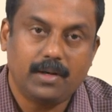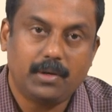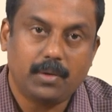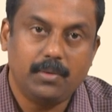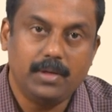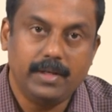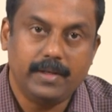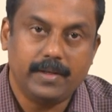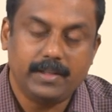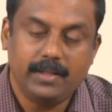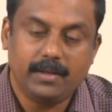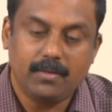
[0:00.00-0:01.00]
controlled
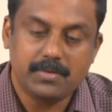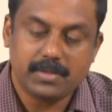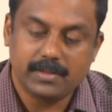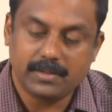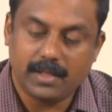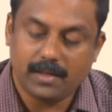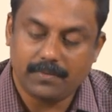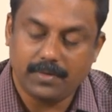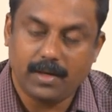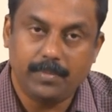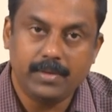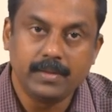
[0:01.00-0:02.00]
the inclusions that are
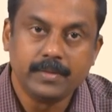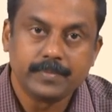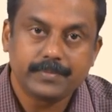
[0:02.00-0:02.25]
formed